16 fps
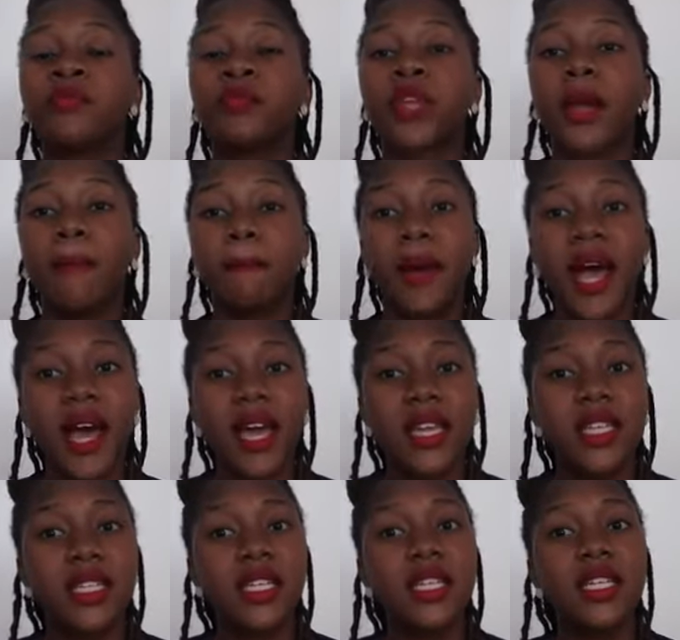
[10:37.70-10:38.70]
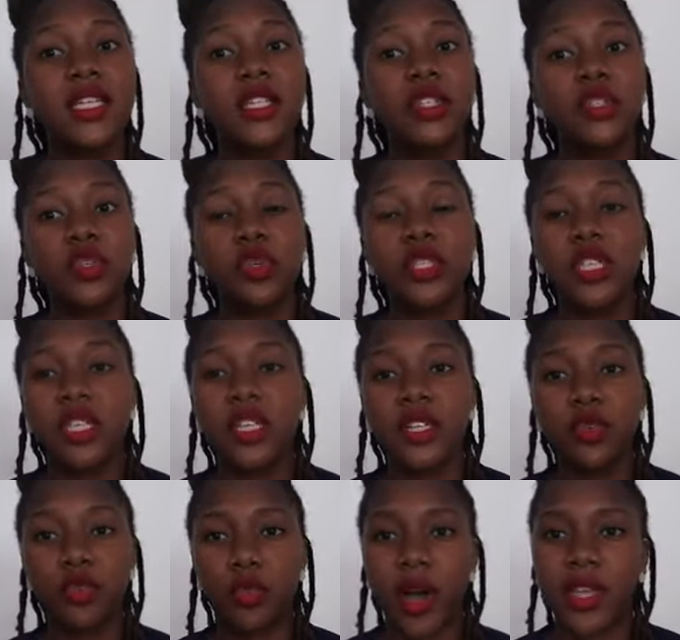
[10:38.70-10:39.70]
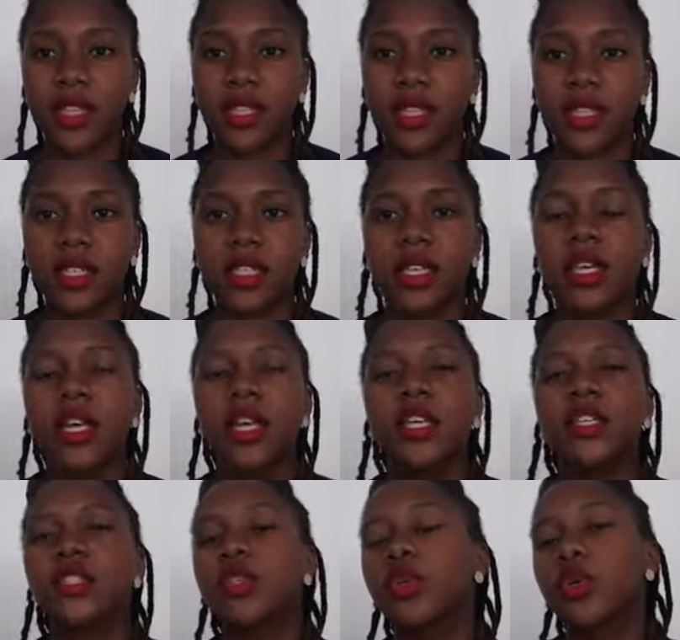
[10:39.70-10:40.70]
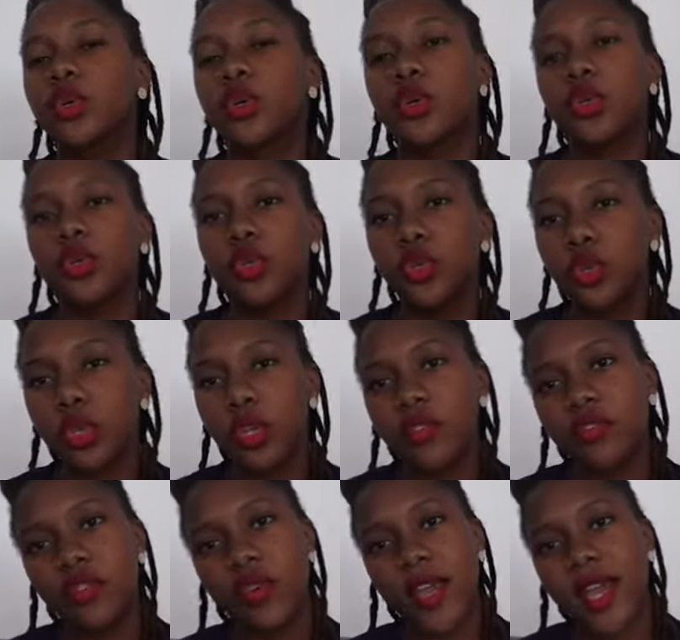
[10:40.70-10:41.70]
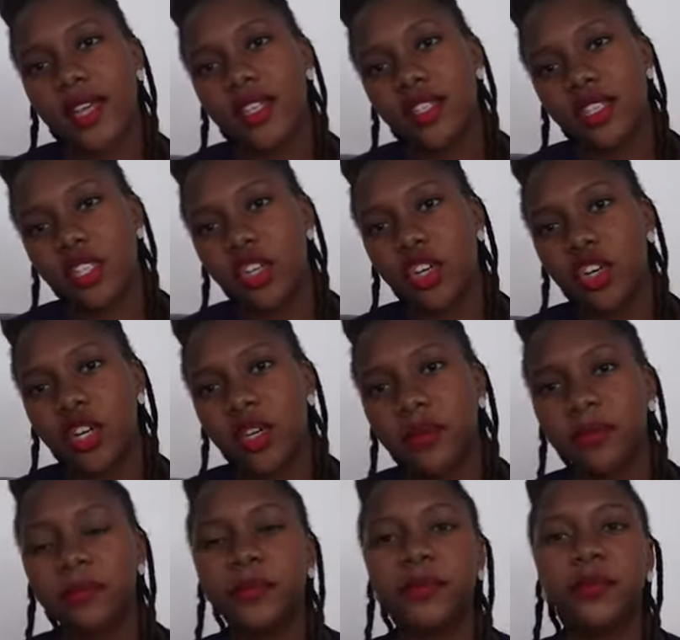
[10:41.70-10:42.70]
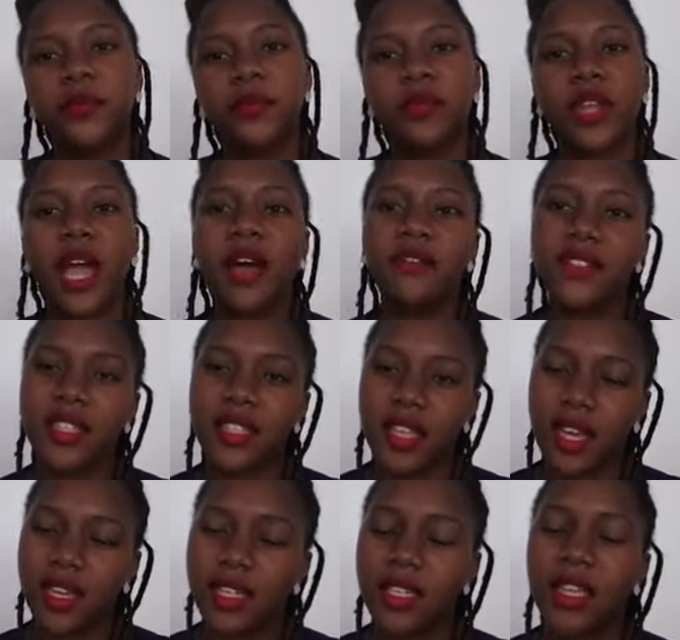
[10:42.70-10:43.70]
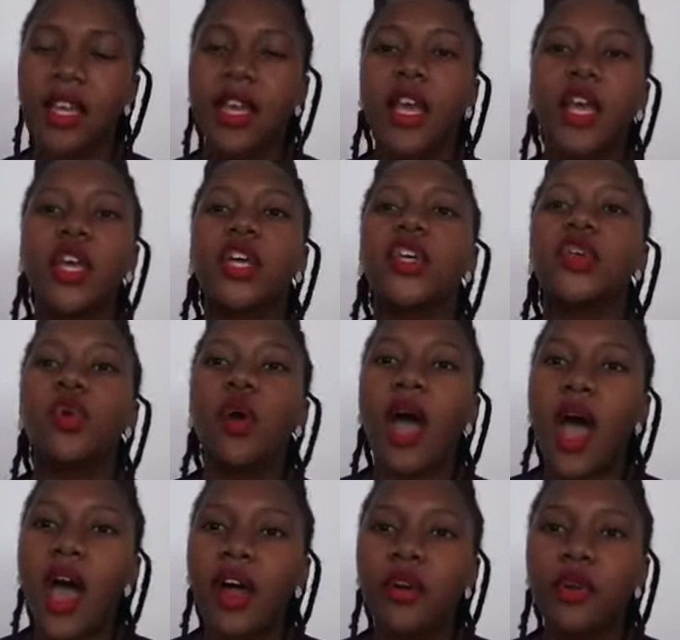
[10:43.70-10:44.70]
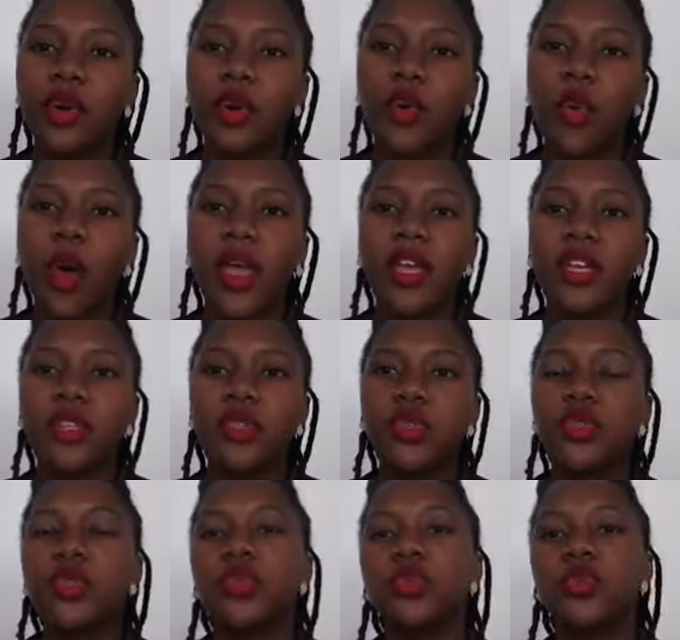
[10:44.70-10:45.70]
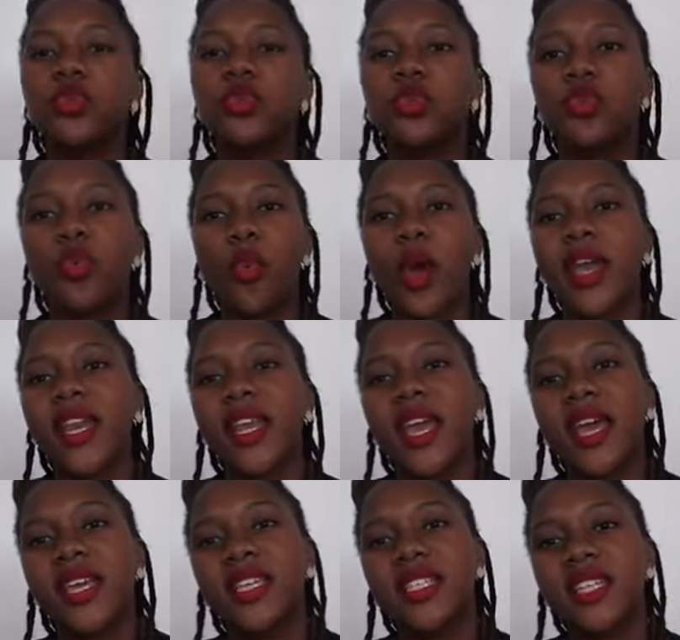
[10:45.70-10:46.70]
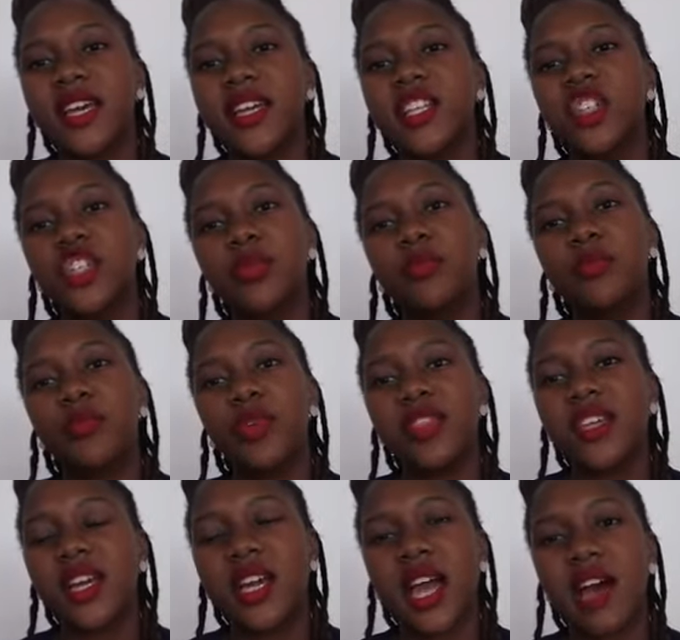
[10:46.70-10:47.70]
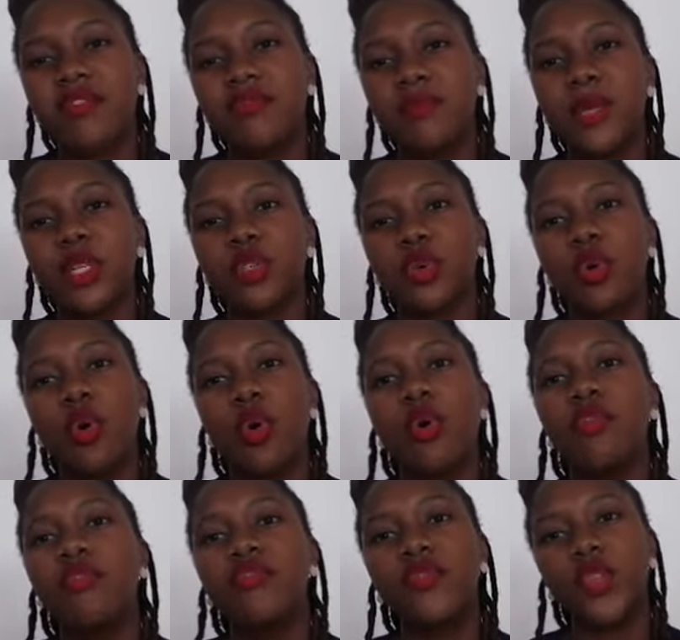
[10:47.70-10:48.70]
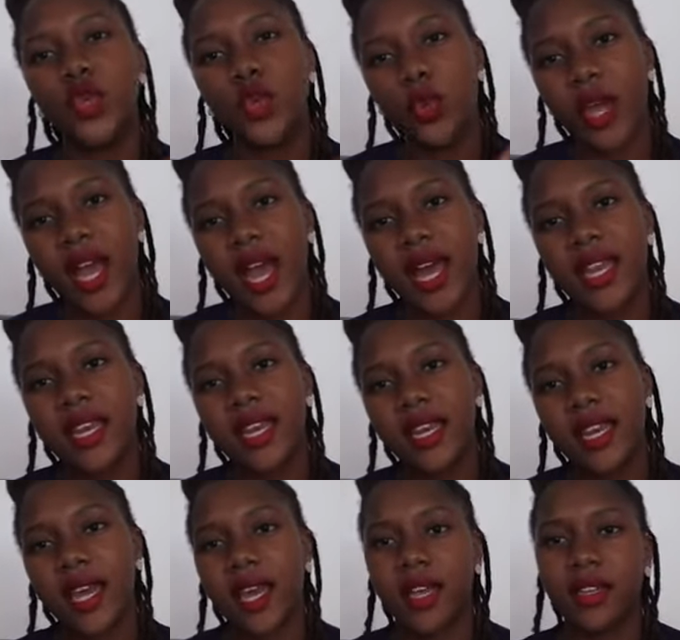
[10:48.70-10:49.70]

But it is totally worth it. So you do your 4 years degree. After that, you are required to do 1 year internship with the government of Uganda.